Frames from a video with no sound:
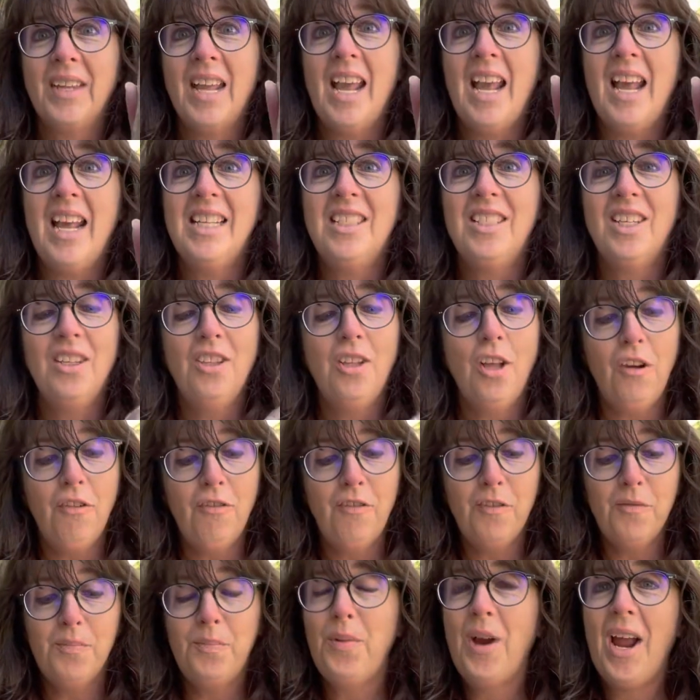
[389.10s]
it's a loaf
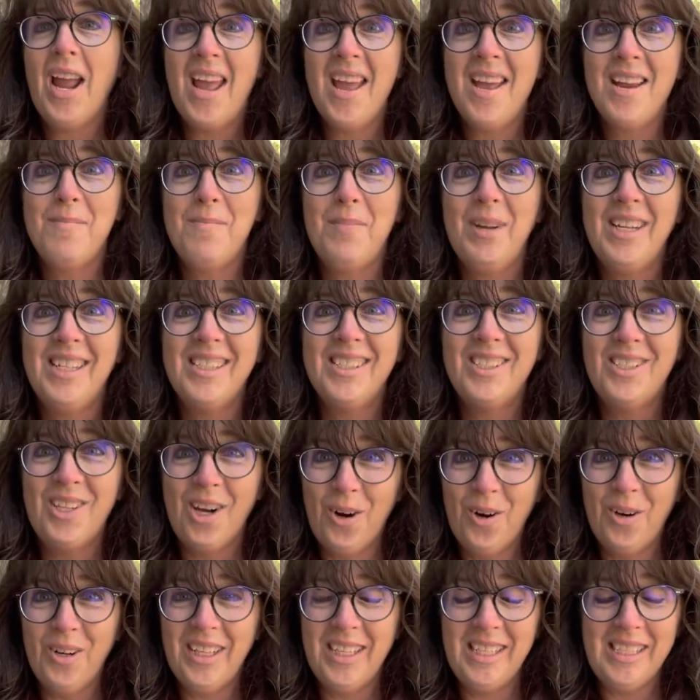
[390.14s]
of bread, but it's
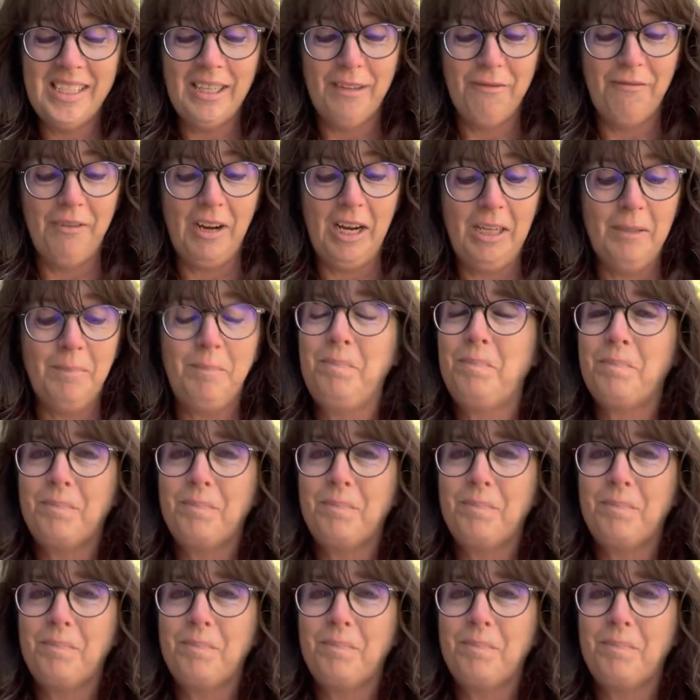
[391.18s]
totally different.